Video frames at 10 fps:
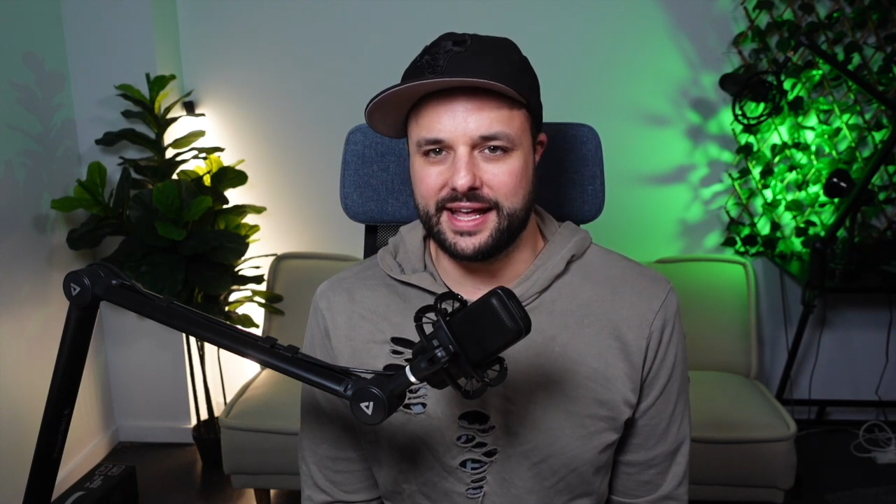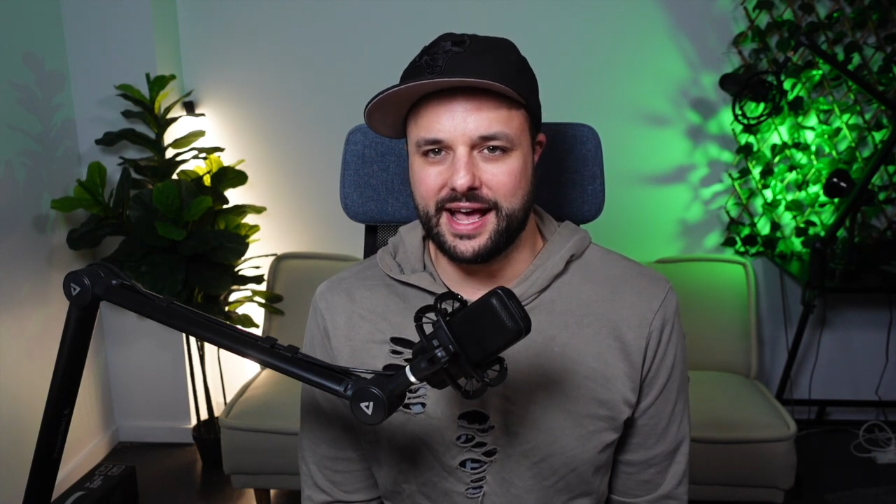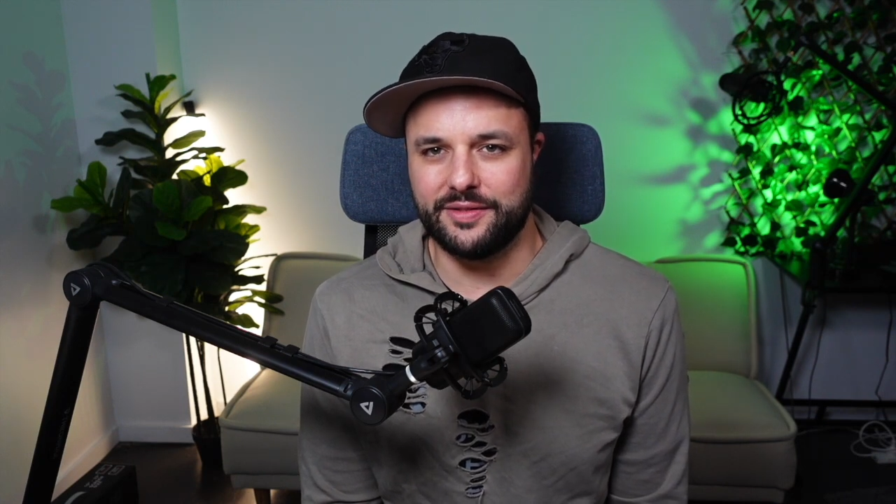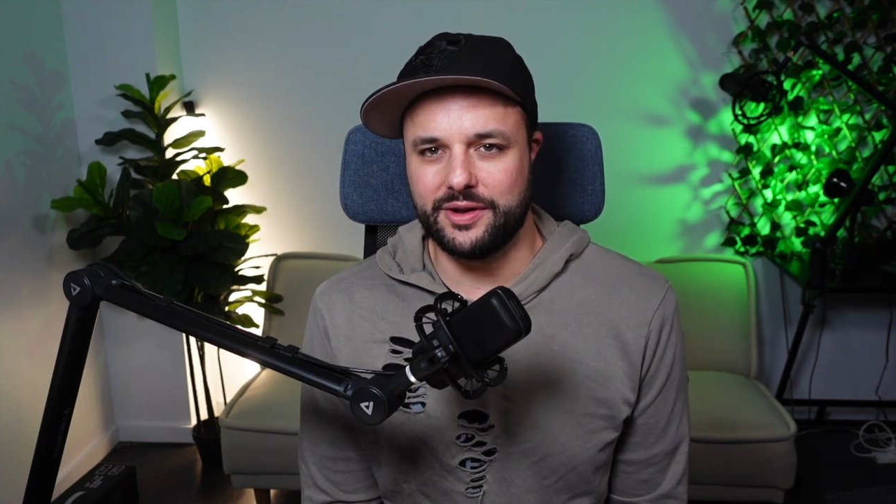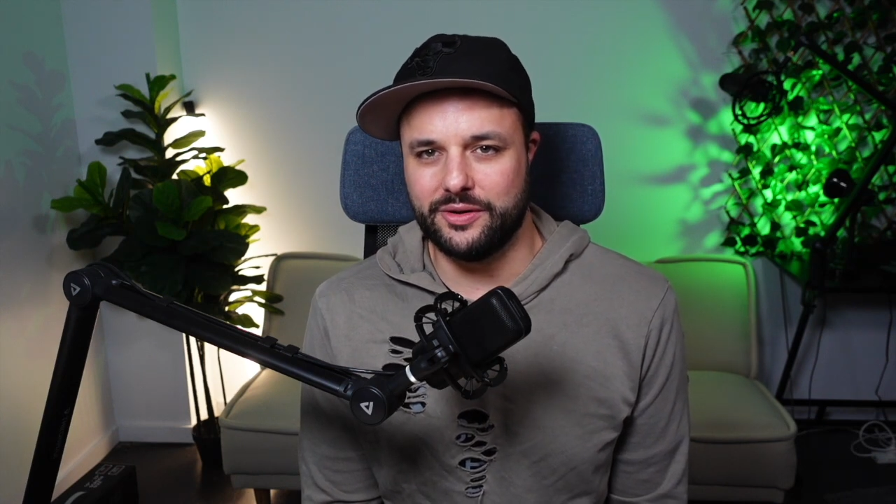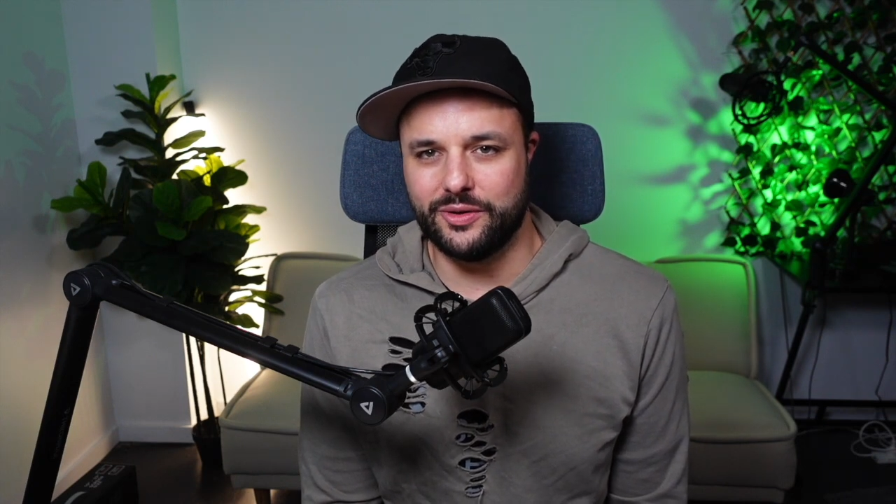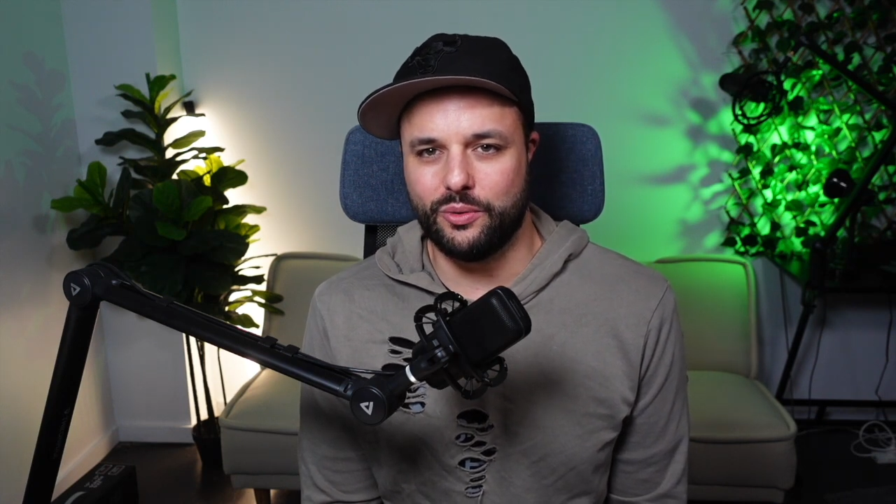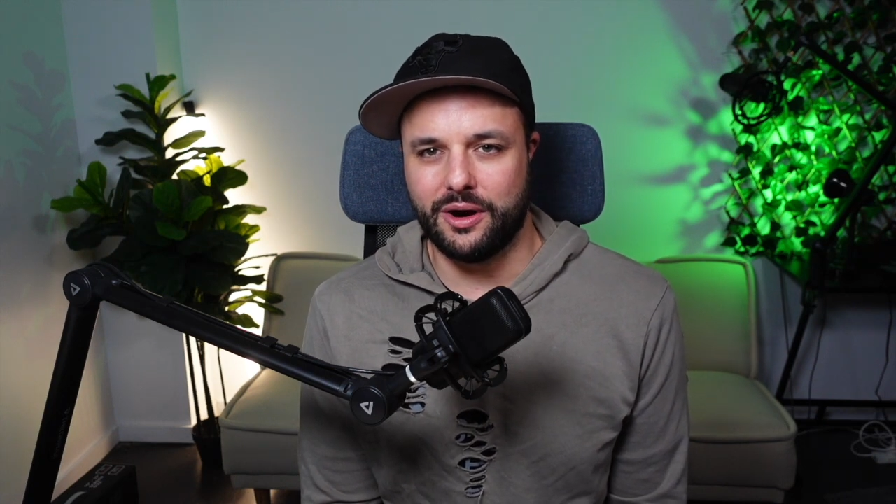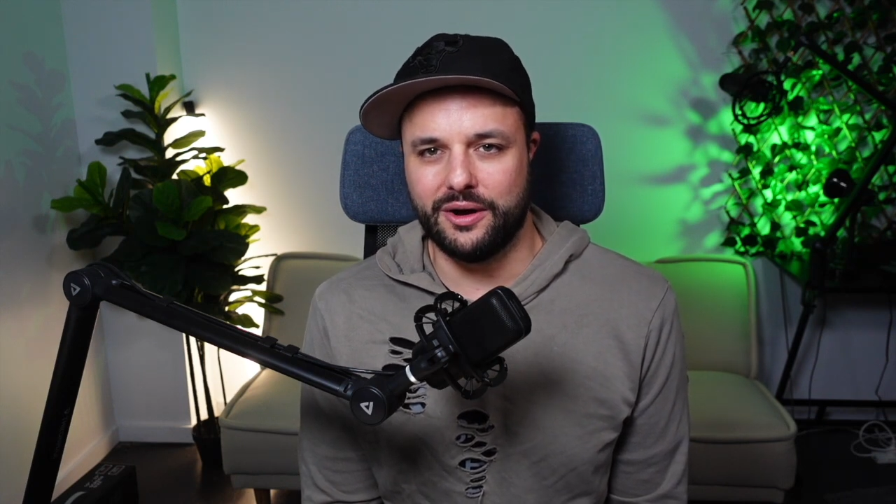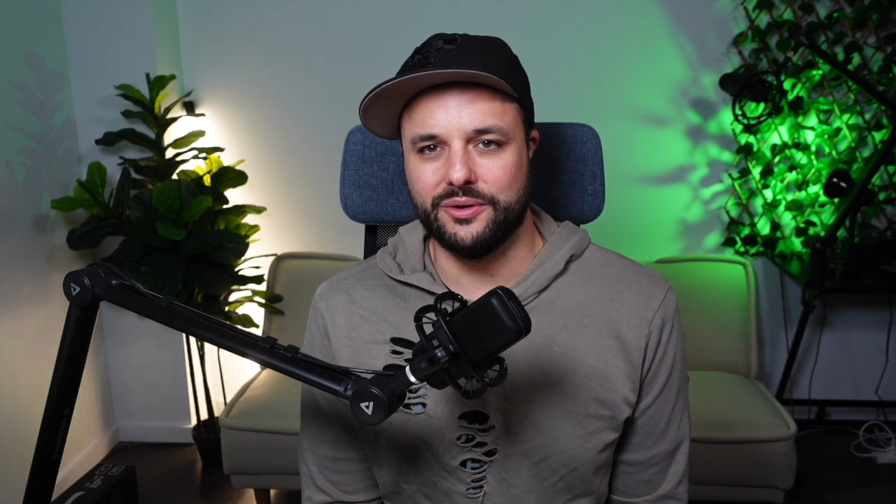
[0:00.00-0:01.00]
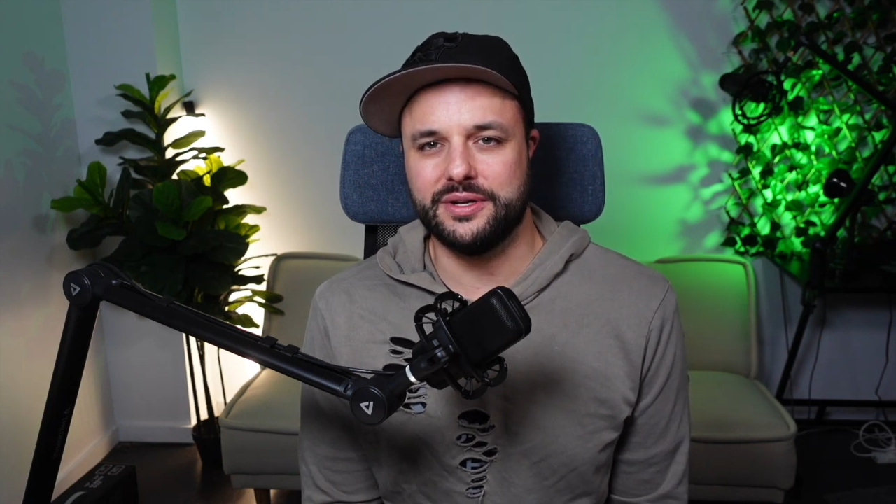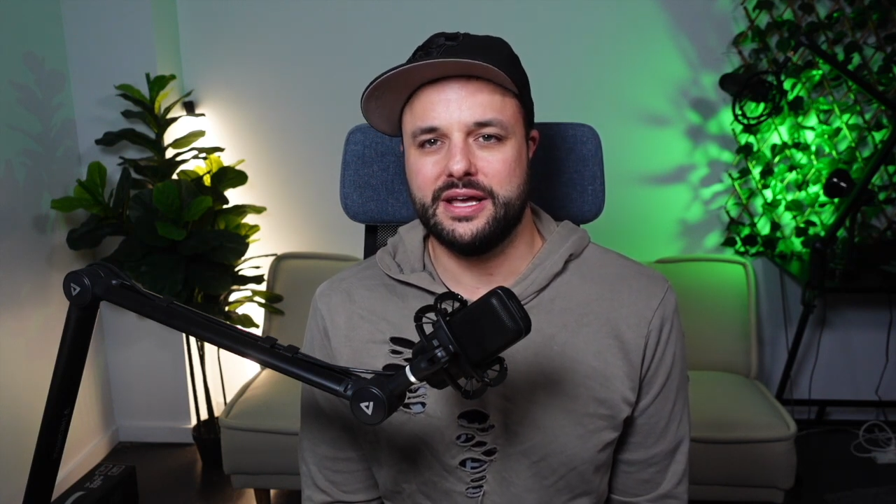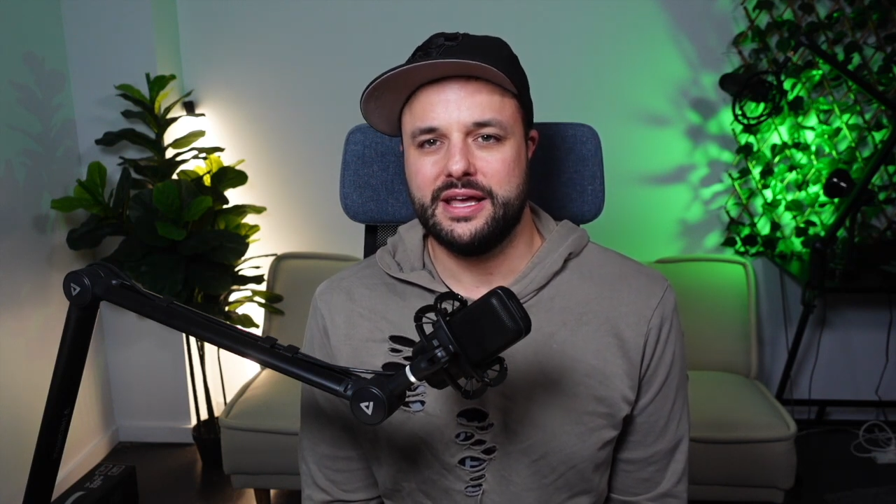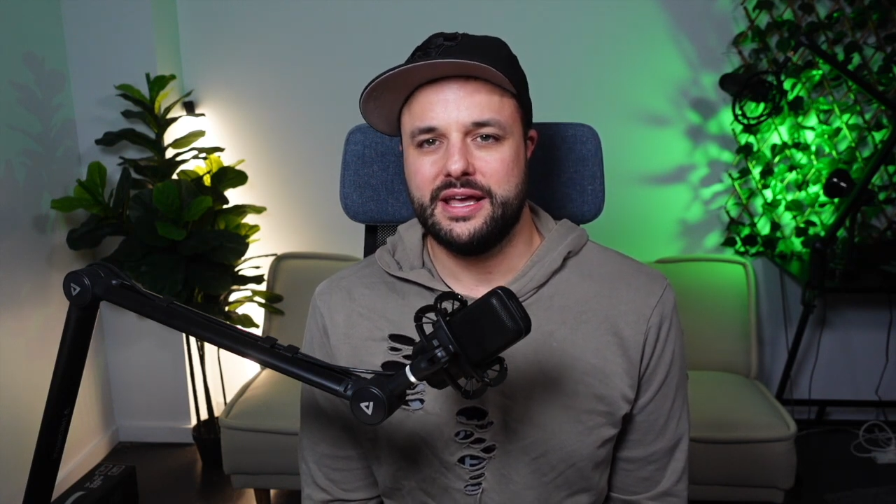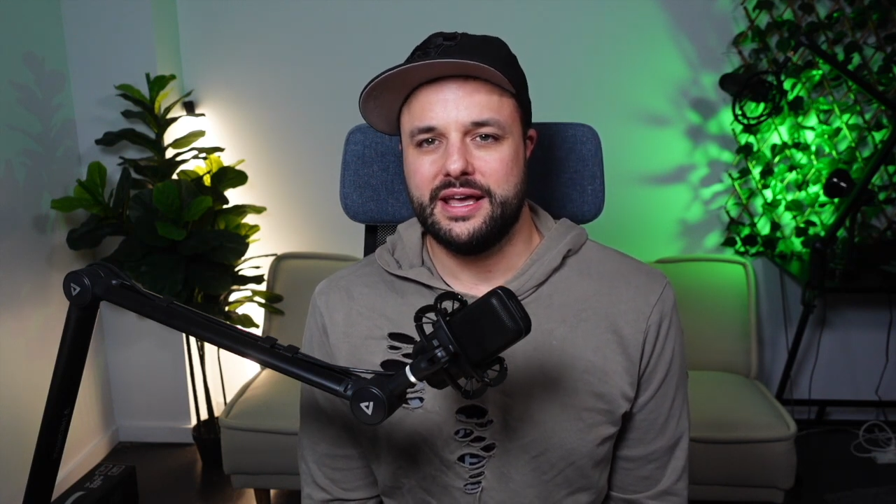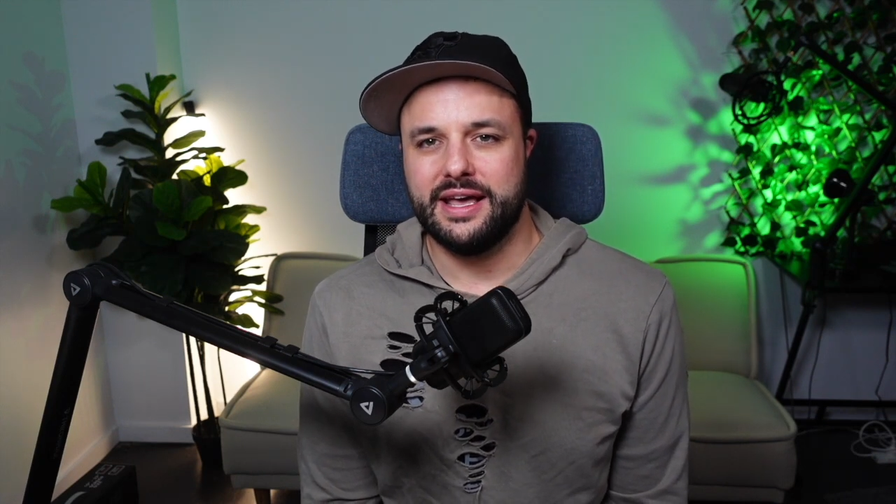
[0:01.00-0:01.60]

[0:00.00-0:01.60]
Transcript: getting out there in the wild,